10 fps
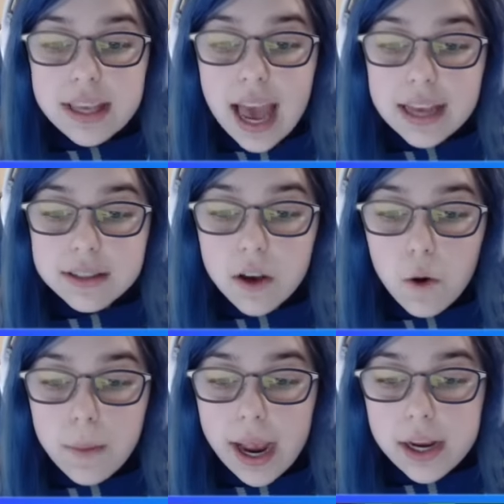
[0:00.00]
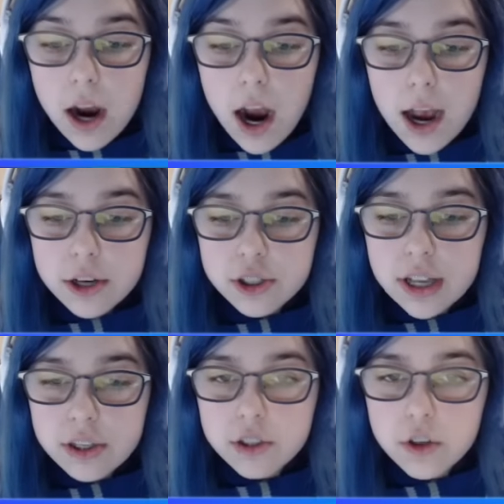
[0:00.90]
Yes, oh my gosh,
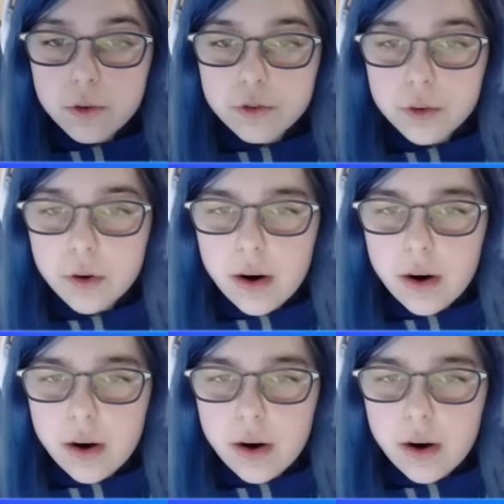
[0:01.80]
that is so true.